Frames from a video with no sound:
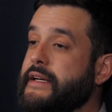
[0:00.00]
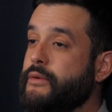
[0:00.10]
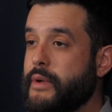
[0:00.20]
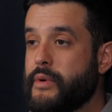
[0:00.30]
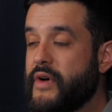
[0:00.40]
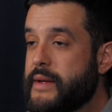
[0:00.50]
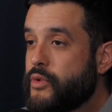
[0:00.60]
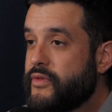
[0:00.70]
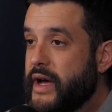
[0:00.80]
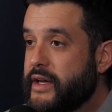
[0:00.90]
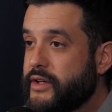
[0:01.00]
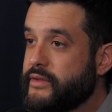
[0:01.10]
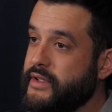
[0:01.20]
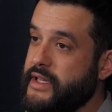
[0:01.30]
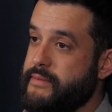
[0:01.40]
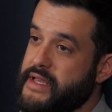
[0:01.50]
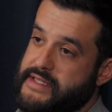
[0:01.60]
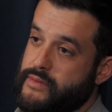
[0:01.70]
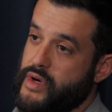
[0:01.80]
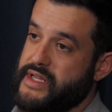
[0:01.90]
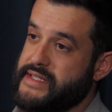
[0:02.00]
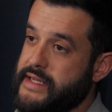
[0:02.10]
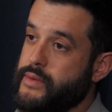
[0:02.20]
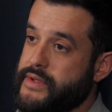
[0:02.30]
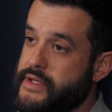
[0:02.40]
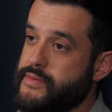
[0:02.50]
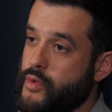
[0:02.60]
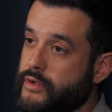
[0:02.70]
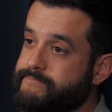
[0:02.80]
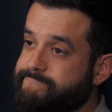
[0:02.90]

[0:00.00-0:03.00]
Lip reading: we provide more value and it makes them want to stick with us more.